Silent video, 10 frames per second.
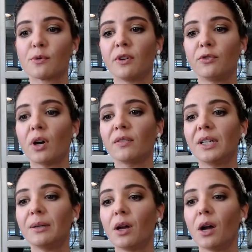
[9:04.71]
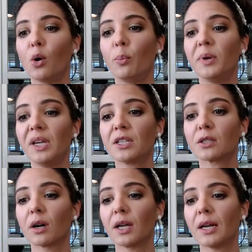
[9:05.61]
But if you have an obese
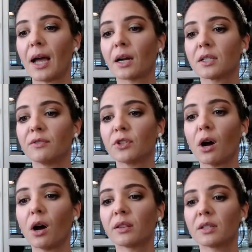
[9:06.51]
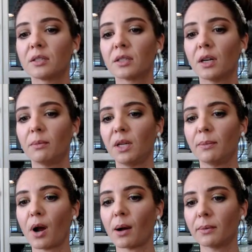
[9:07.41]
or inactive dog, this is going to be
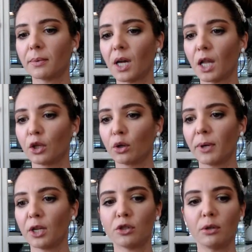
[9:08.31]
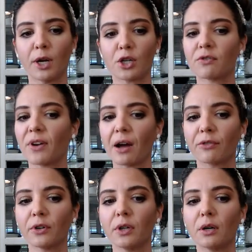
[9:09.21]
probably a little bit too much fat
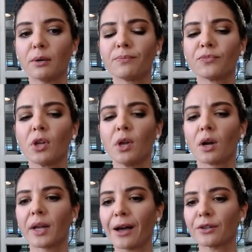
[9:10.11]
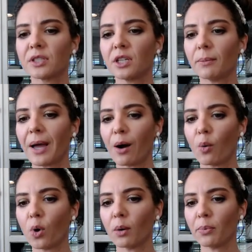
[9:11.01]
for you. Calcium at
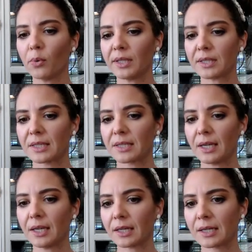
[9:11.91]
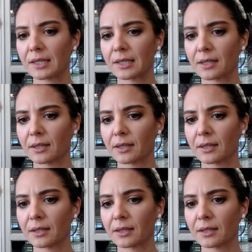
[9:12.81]
1.6.